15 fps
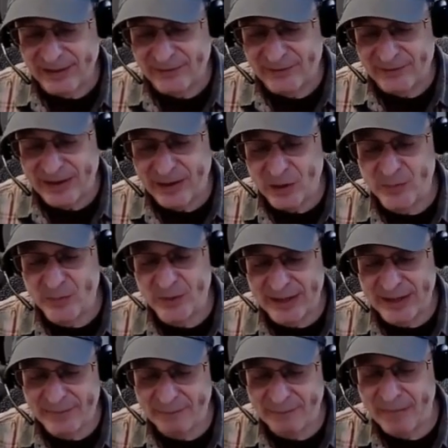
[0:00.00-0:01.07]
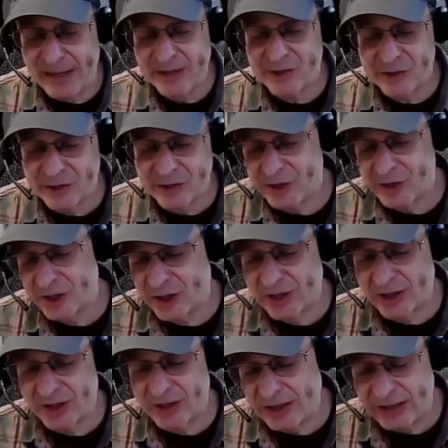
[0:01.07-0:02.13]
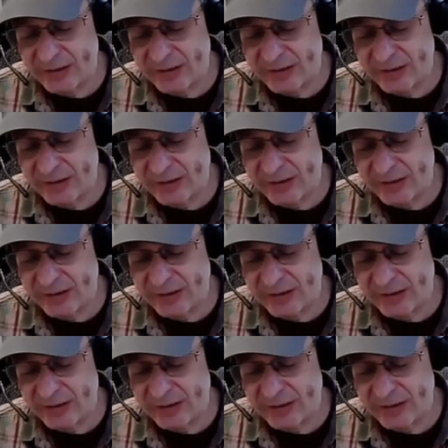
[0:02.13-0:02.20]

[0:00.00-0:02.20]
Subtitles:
if I open that mason jar